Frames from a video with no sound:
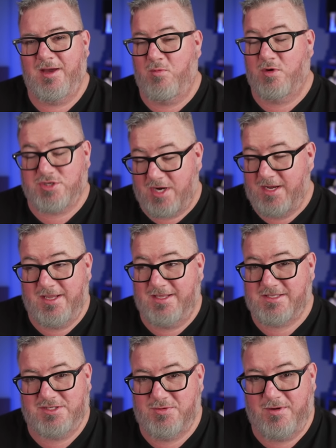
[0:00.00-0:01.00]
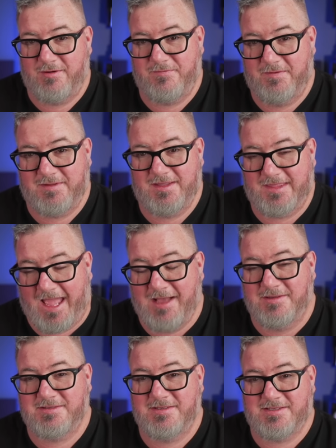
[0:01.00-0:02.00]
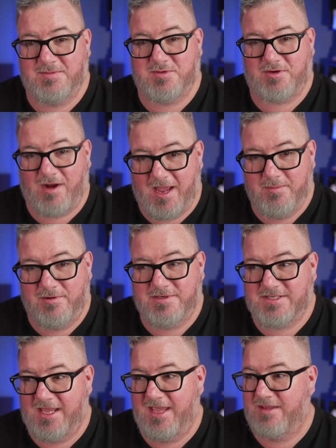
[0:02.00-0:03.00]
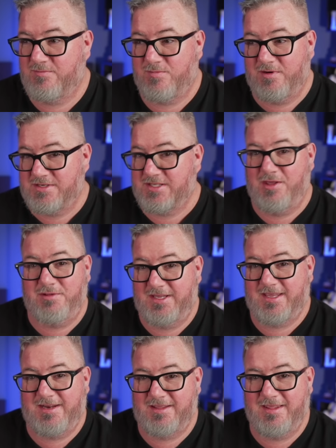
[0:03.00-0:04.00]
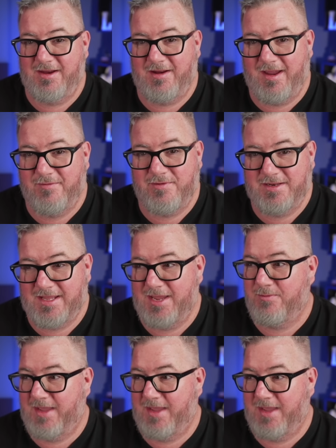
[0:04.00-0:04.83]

We're trying to get to 250,000 subscribers, and we're slowly getting there every day.